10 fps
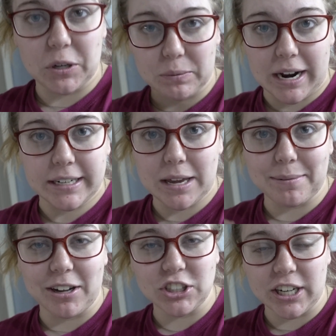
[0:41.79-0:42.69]
Ryan came
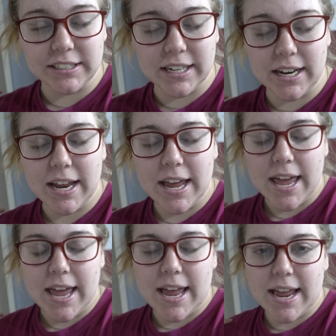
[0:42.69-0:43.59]
out and checked it
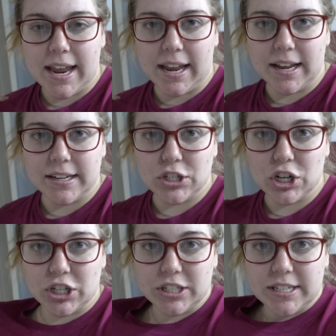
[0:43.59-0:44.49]
and
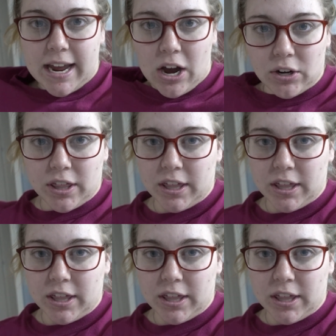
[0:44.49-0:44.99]
turned out